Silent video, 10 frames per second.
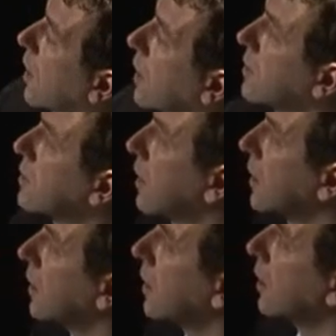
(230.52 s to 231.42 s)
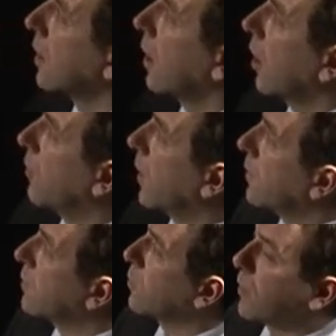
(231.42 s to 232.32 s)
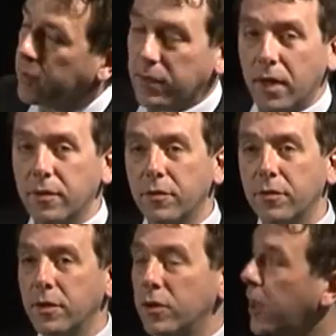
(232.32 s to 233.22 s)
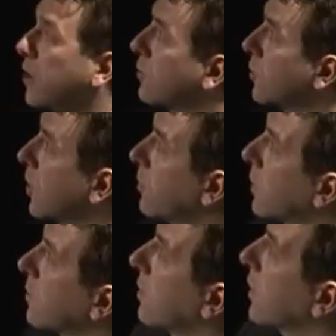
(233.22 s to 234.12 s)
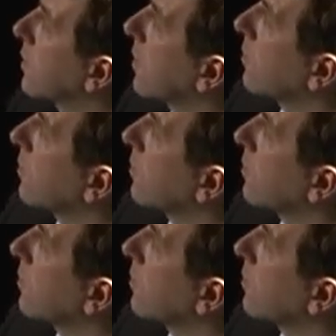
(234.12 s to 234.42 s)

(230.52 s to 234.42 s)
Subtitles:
I can see, and this is one of the slides I just didn't change from Jim because I think he's